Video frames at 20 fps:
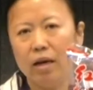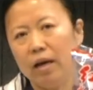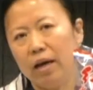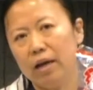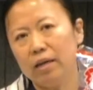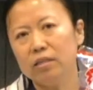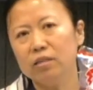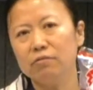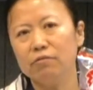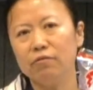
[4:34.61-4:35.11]
It
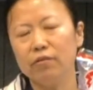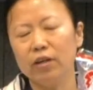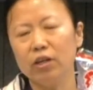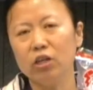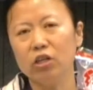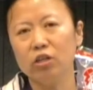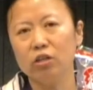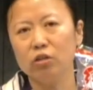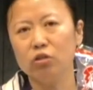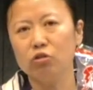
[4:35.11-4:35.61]
has a very
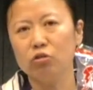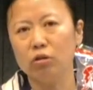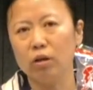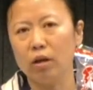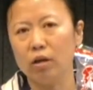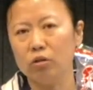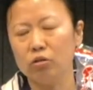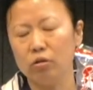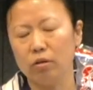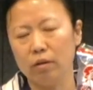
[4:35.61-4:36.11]
good
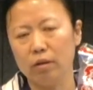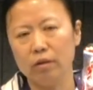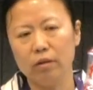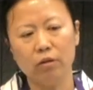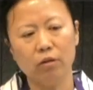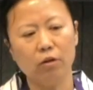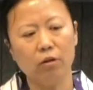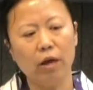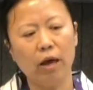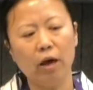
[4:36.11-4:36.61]

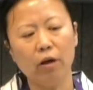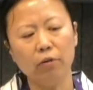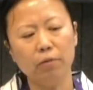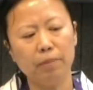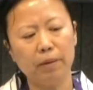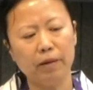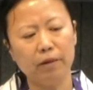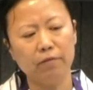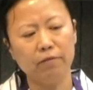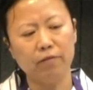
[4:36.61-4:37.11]
health
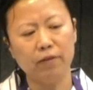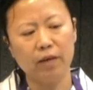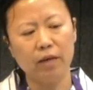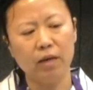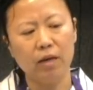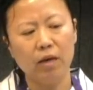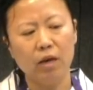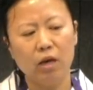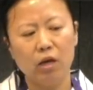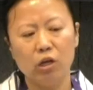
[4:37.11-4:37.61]
benefit.